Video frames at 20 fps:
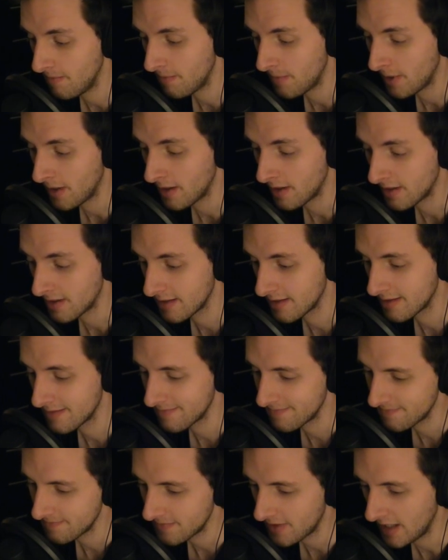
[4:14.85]
But
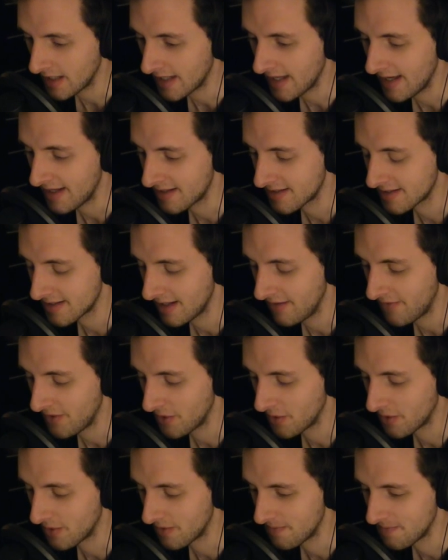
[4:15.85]
I guess if you
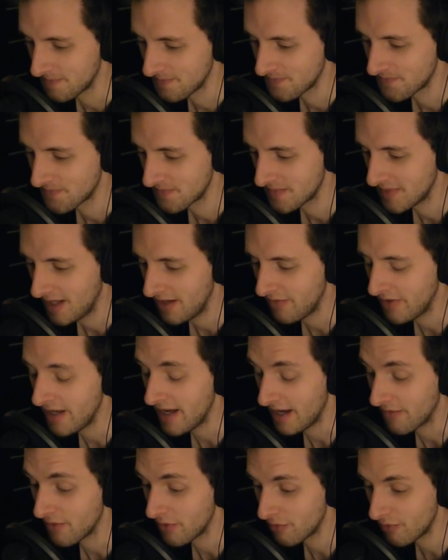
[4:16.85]

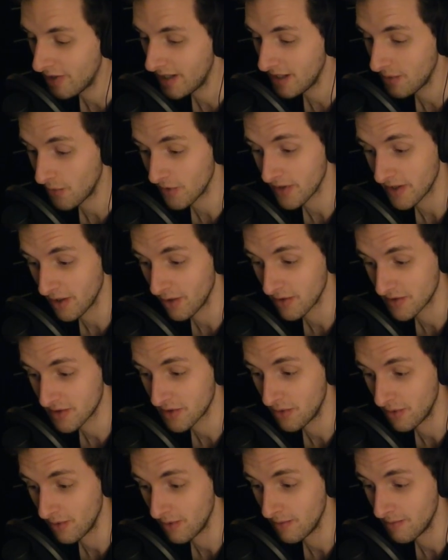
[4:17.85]
really want the old
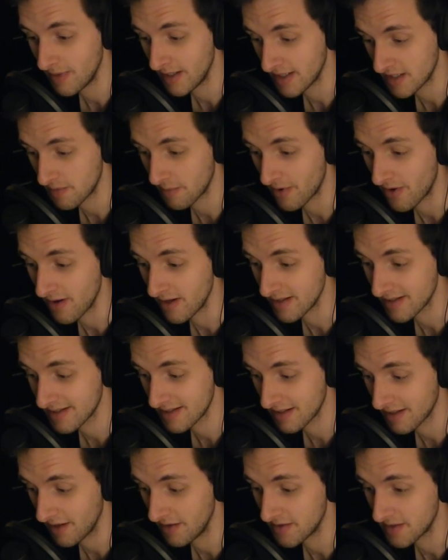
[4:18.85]
school
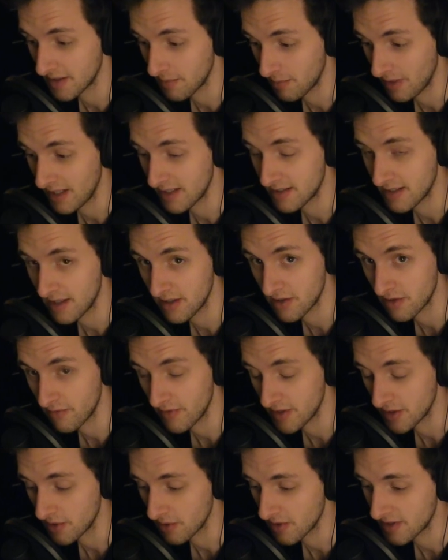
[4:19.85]
experience, go to the PlayStation
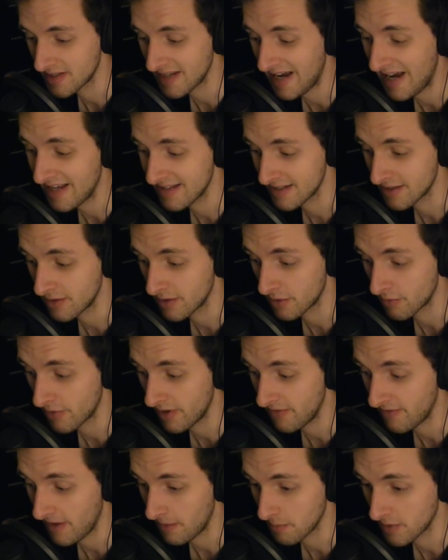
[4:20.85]
original, because it hasn't got the
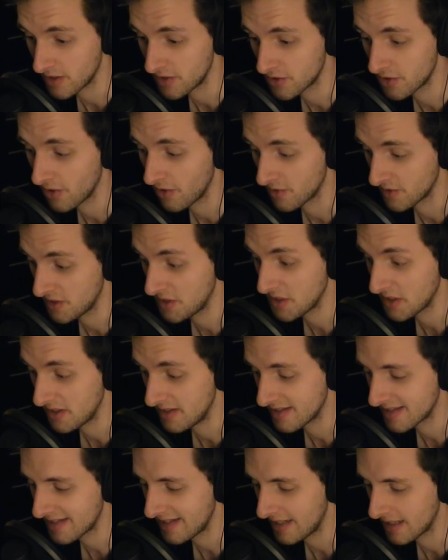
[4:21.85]
revamped controls. As you
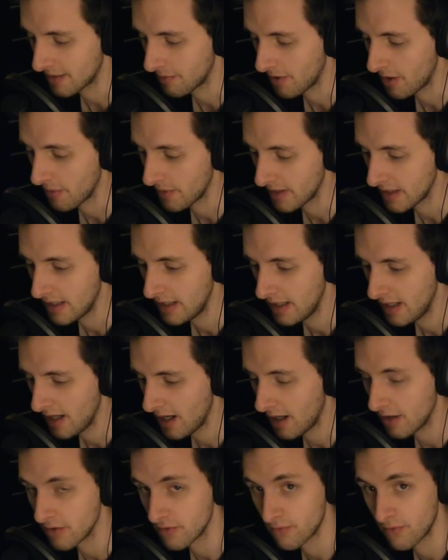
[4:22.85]
can see at the moment,
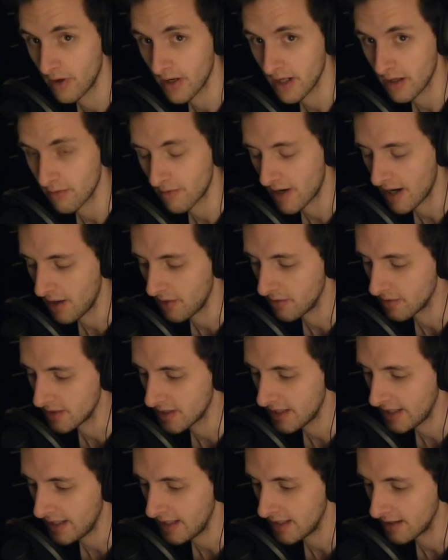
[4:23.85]
I was running around
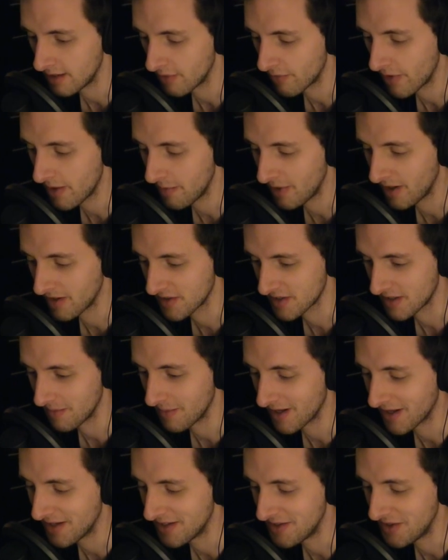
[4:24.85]
in the remaster
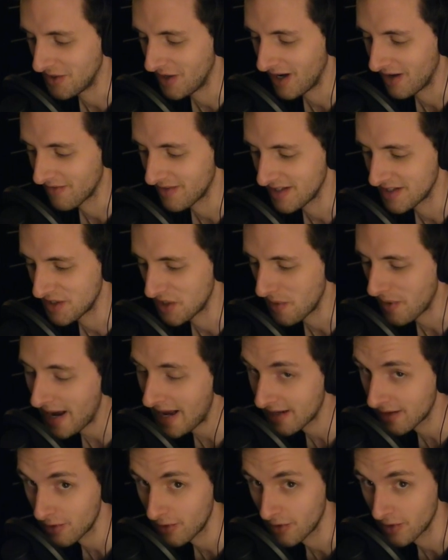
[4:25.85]
because you have these new
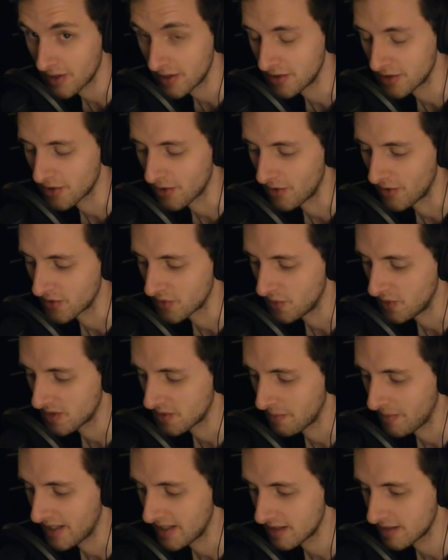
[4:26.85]
analog controls,
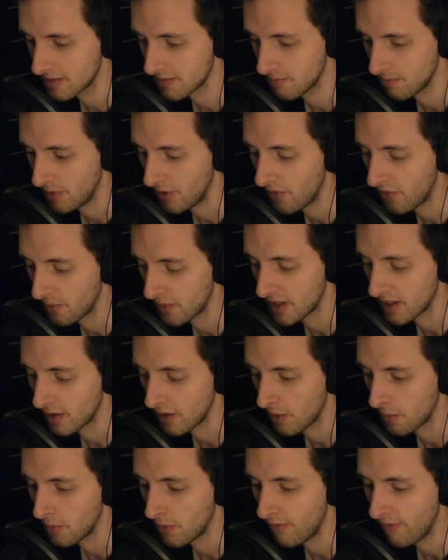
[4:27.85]
which makes movement a
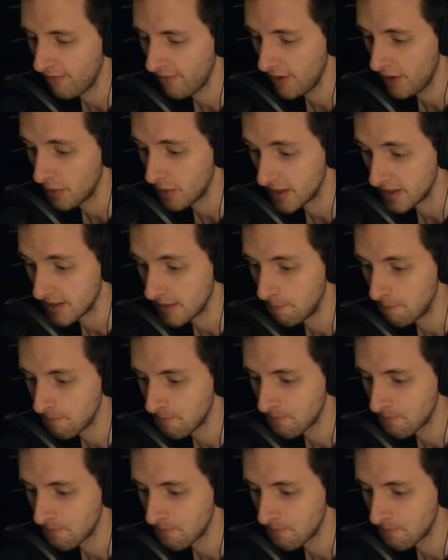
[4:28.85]
lot more fluid.